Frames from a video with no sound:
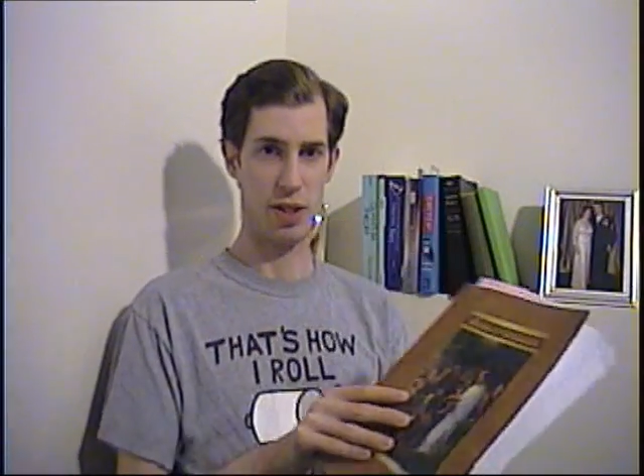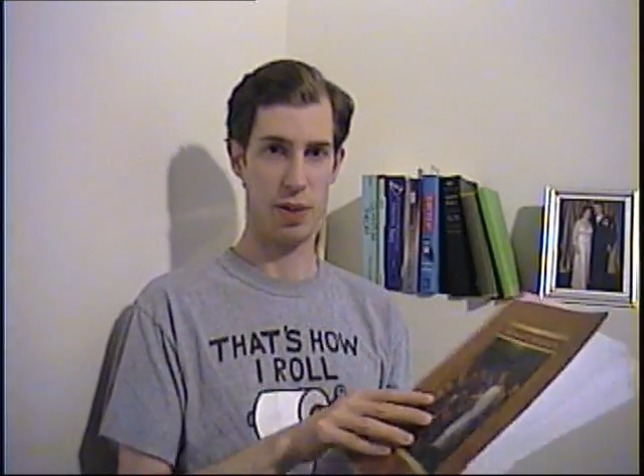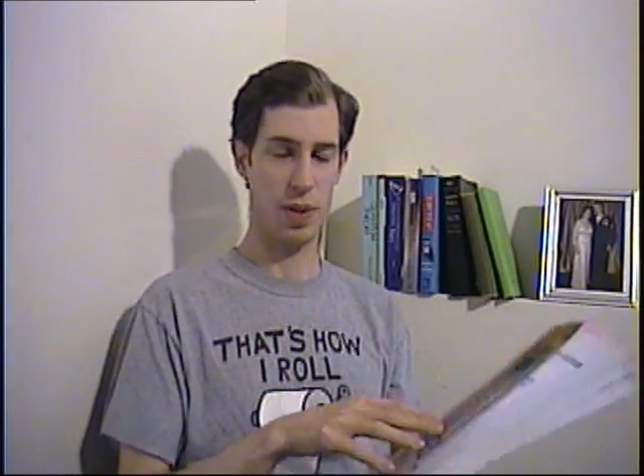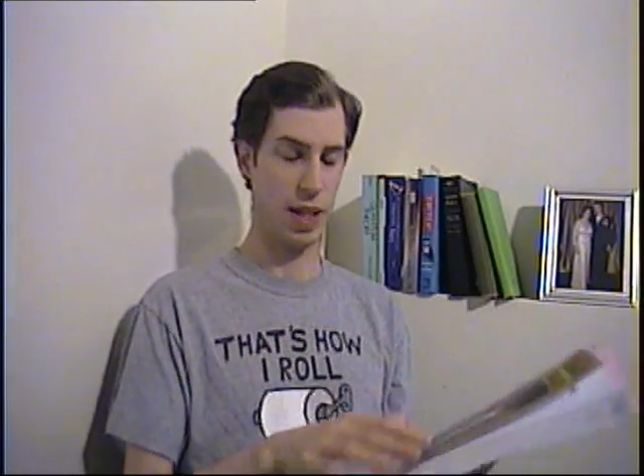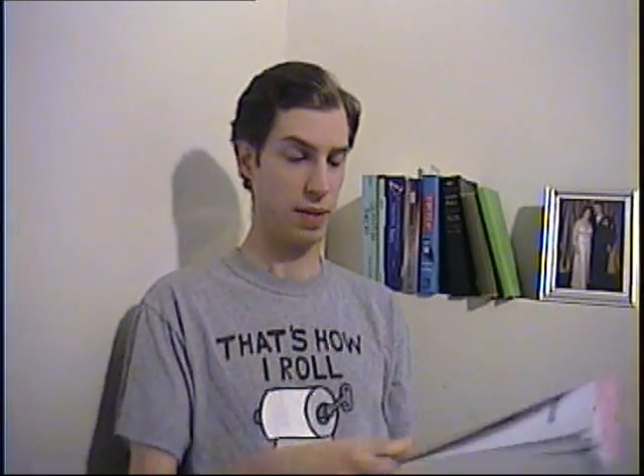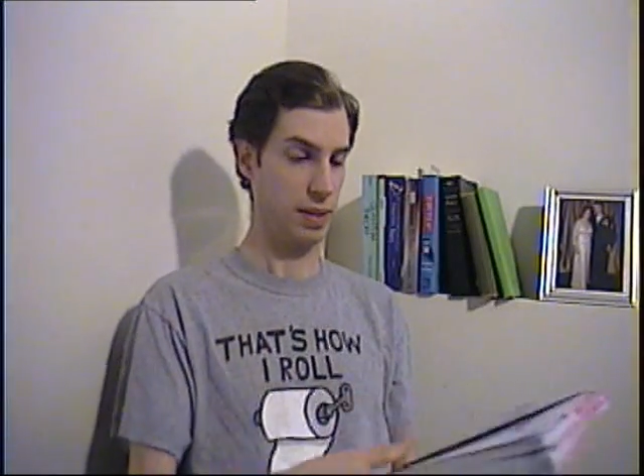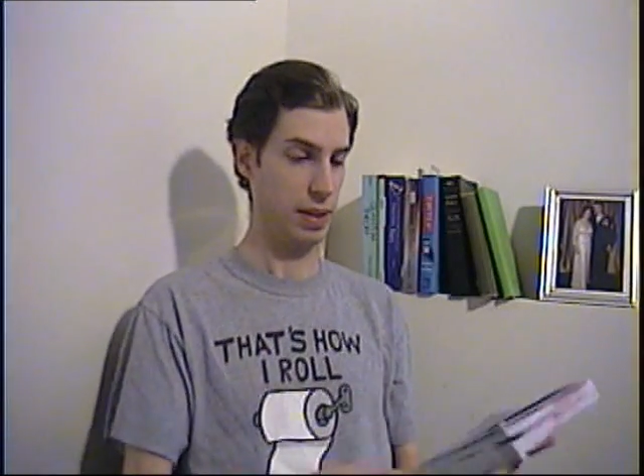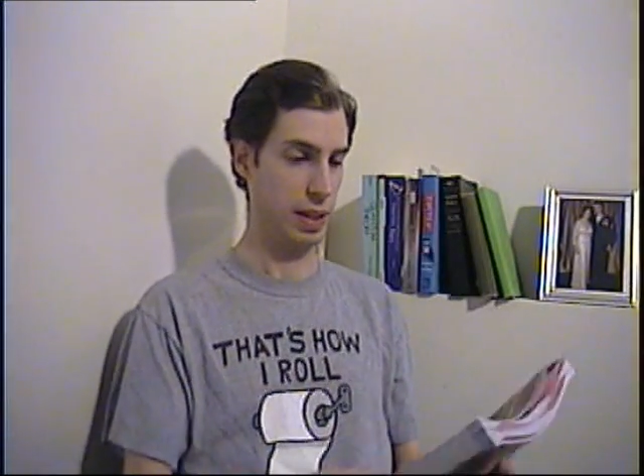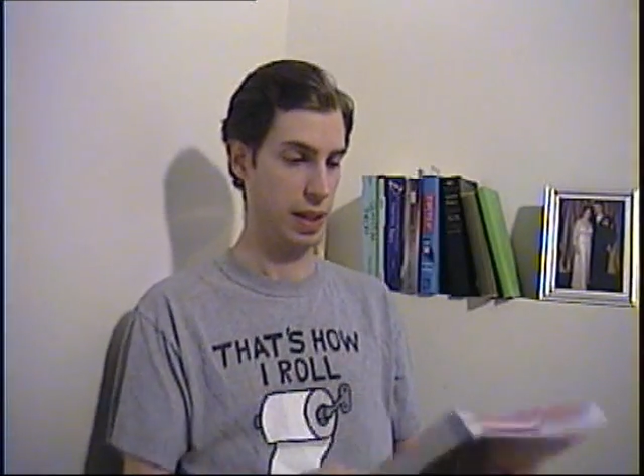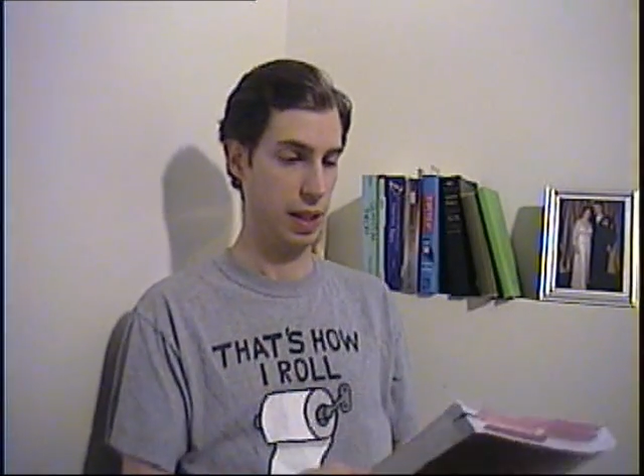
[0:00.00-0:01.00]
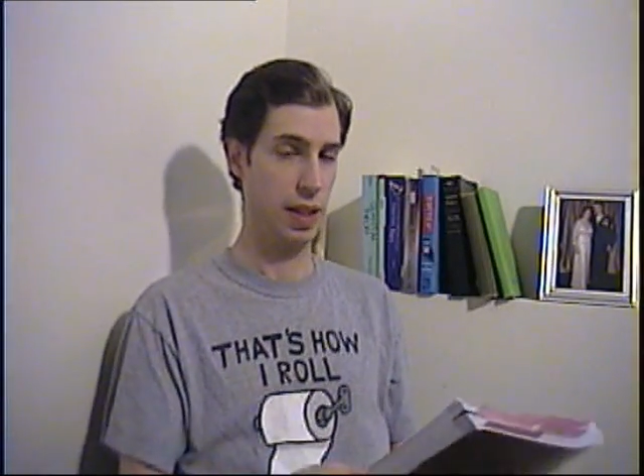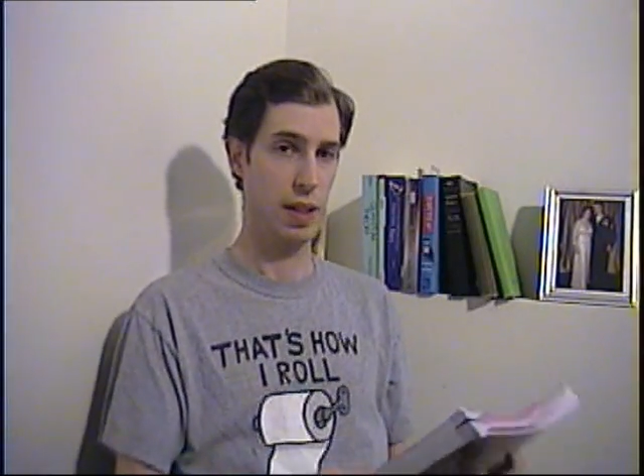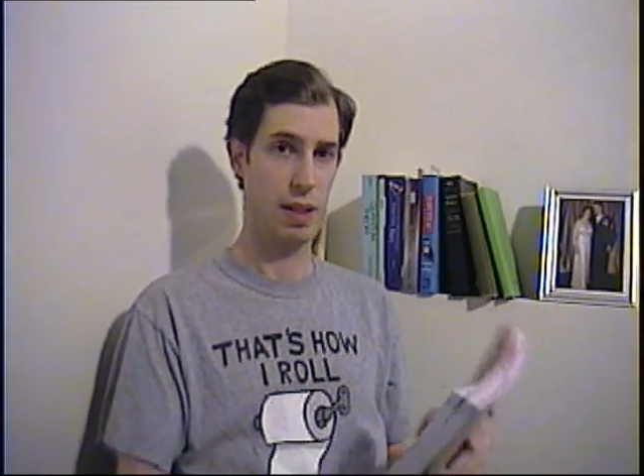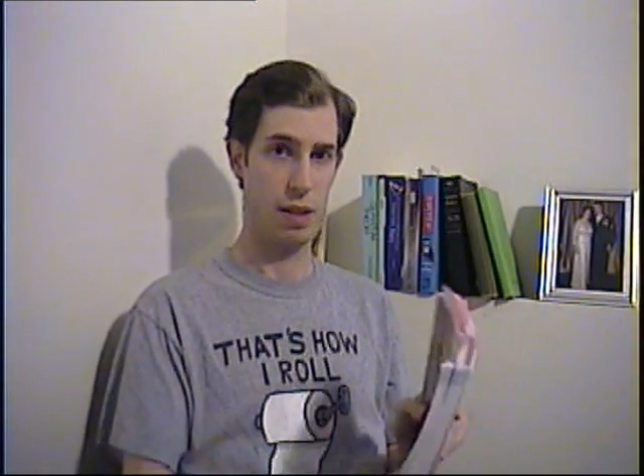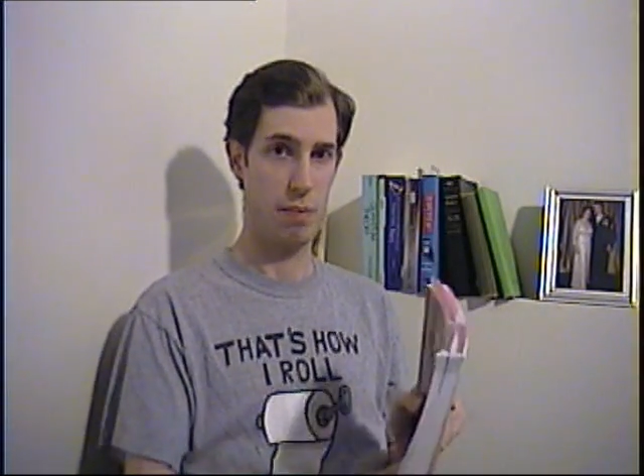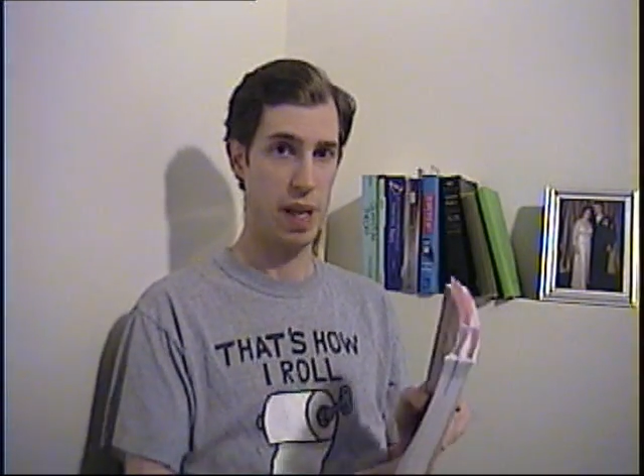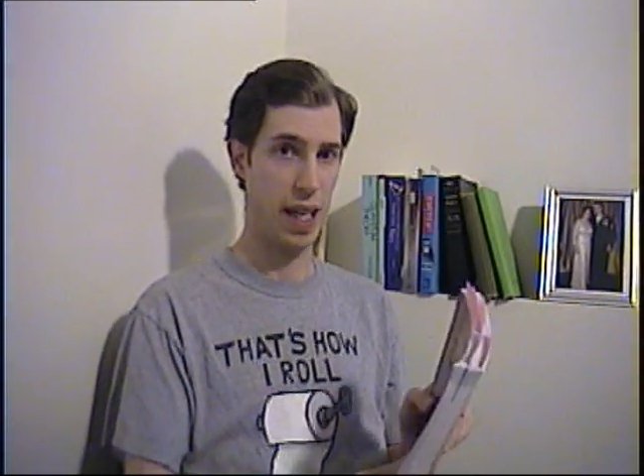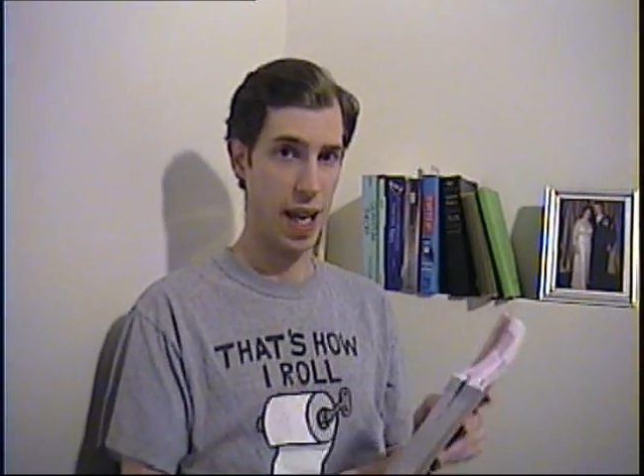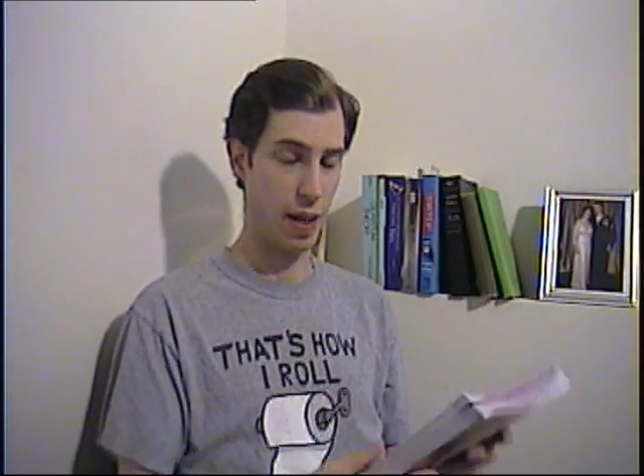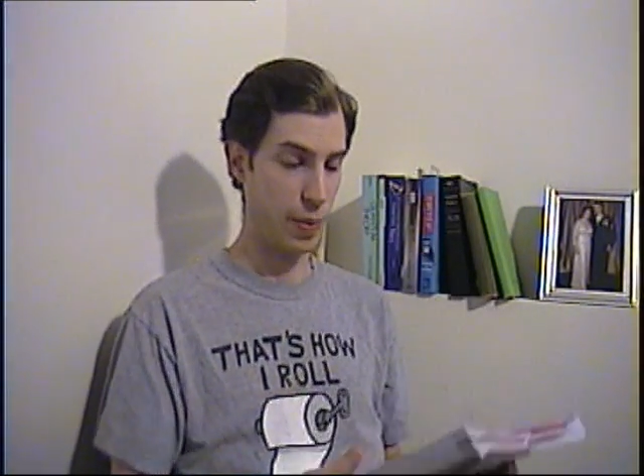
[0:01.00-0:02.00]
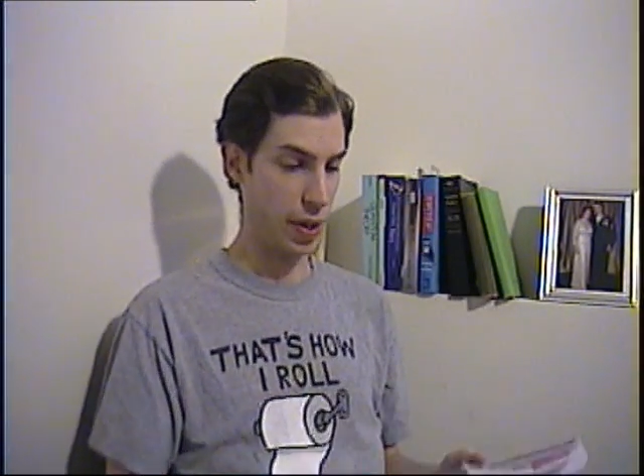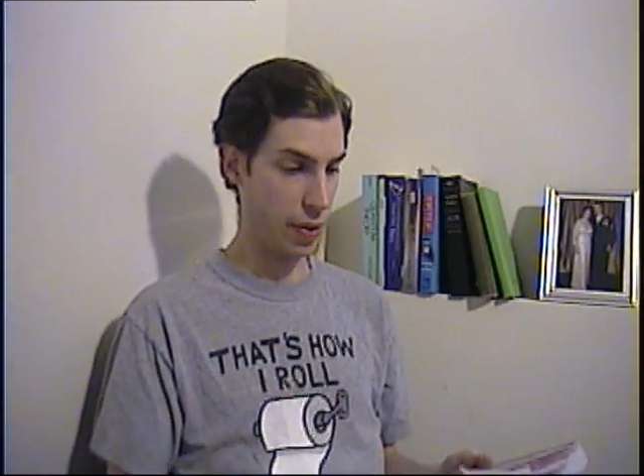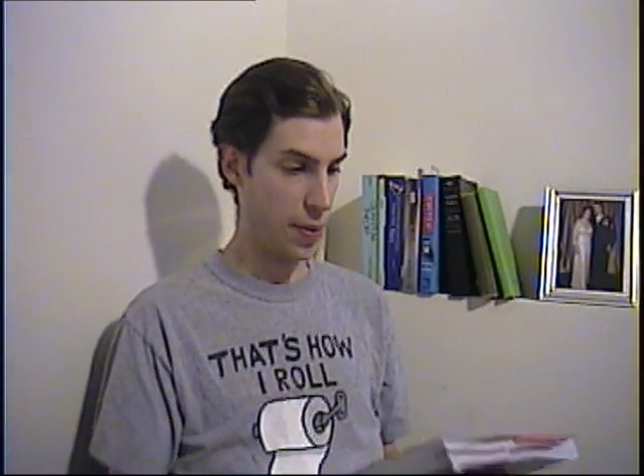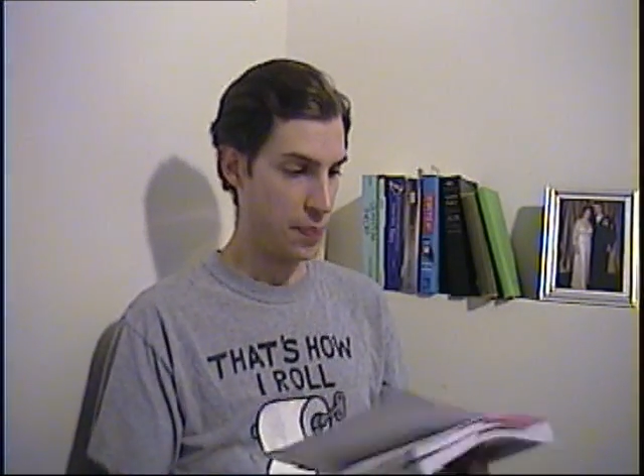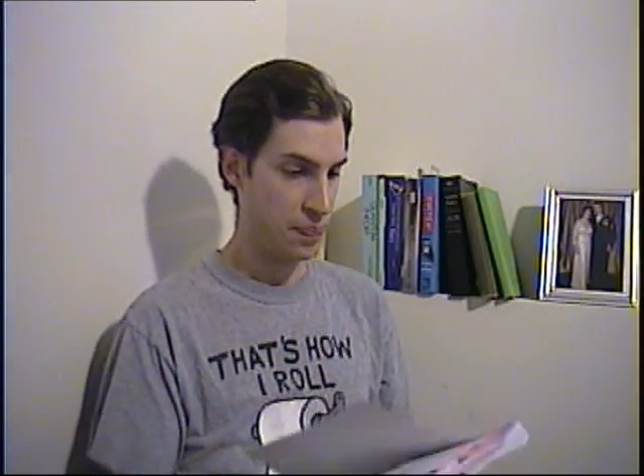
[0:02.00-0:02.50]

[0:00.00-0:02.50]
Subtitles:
to pick at it with.